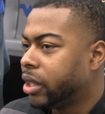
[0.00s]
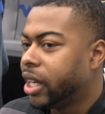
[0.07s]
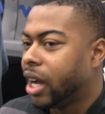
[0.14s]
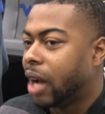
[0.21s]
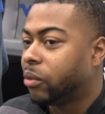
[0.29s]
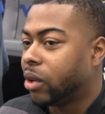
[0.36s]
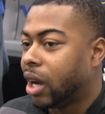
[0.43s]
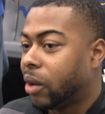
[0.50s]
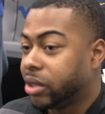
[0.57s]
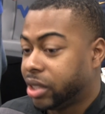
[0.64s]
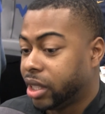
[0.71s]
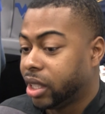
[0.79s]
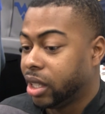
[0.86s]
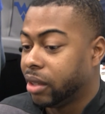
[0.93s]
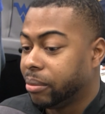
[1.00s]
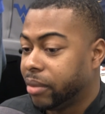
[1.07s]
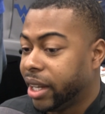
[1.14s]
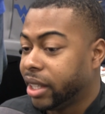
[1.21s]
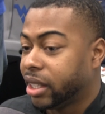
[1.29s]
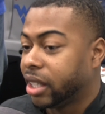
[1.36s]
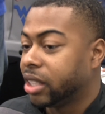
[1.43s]
Yeah, I would say the
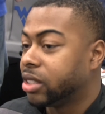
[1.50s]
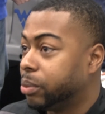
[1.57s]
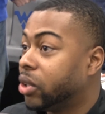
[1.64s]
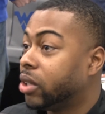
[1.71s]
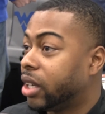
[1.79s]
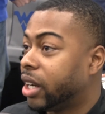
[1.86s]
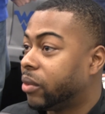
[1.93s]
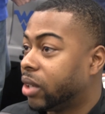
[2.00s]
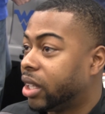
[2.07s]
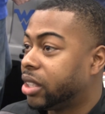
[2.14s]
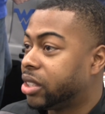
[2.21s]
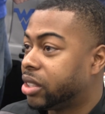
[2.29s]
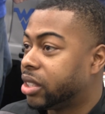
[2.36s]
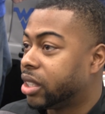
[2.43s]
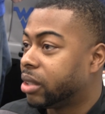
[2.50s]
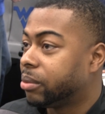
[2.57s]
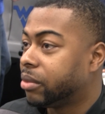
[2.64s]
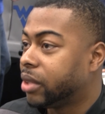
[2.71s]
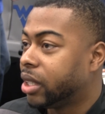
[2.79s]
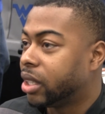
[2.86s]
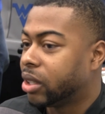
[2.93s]
main thing is building that relationship,
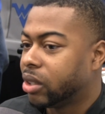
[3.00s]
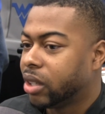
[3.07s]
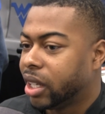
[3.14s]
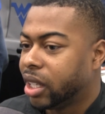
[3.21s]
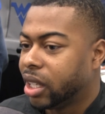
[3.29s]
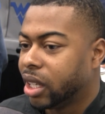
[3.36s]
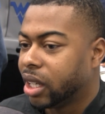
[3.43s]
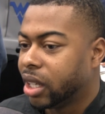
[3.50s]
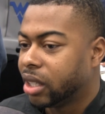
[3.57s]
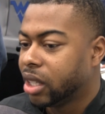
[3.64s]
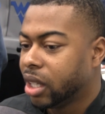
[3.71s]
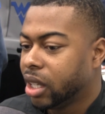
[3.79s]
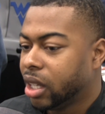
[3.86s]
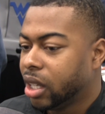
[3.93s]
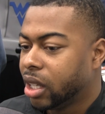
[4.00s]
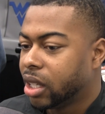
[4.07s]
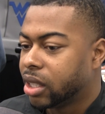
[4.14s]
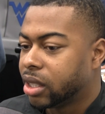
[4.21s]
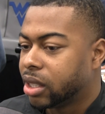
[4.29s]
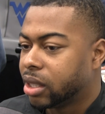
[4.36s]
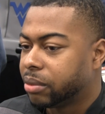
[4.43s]
you know, and
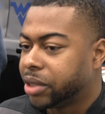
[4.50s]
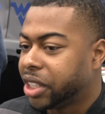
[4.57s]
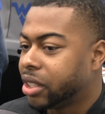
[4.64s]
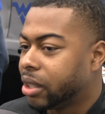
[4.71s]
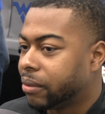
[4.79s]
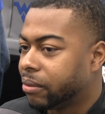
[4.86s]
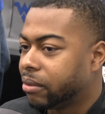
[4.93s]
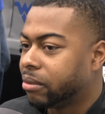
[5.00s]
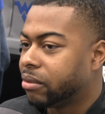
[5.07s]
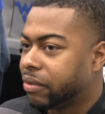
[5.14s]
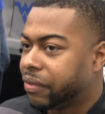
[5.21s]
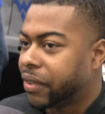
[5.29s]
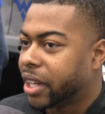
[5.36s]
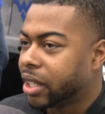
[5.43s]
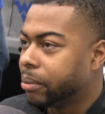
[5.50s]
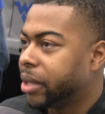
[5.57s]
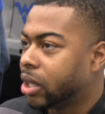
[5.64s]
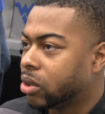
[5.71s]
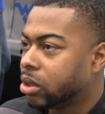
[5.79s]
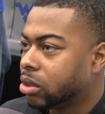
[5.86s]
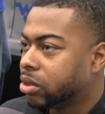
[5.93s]
then teaching them
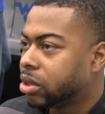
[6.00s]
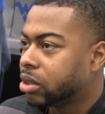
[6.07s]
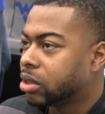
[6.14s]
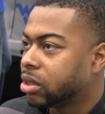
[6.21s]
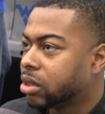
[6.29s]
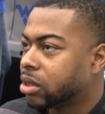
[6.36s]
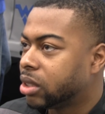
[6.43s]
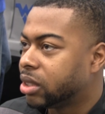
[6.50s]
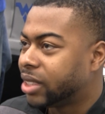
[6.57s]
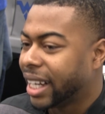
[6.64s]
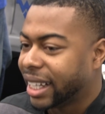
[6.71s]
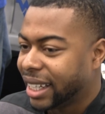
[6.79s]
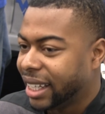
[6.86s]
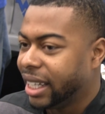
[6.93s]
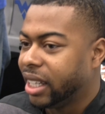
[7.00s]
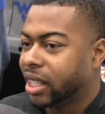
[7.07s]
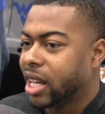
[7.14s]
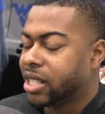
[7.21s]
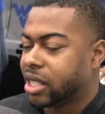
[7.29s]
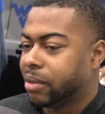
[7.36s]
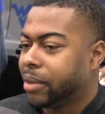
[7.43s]
fundamentals and technique.
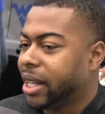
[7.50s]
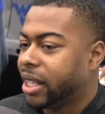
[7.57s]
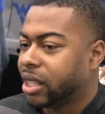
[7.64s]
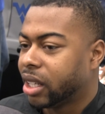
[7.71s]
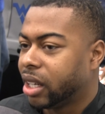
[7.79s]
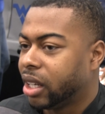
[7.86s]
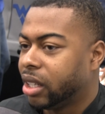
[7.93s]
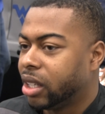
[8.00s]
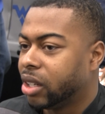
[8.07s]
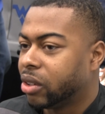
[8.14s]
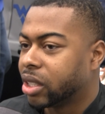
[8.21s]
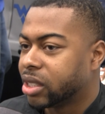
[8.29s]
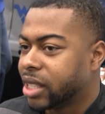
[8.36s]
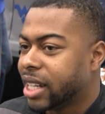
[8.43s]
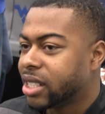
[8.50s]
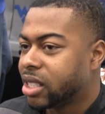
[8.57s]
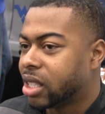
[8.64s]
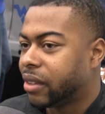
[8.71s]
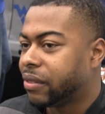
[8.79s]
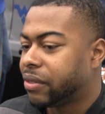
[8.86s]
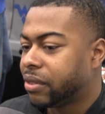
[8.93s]
That's the main thing, you know, because that
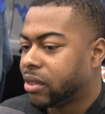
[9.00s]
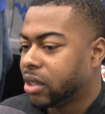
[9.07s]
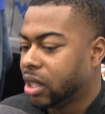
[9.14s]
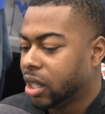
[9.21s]
stuff,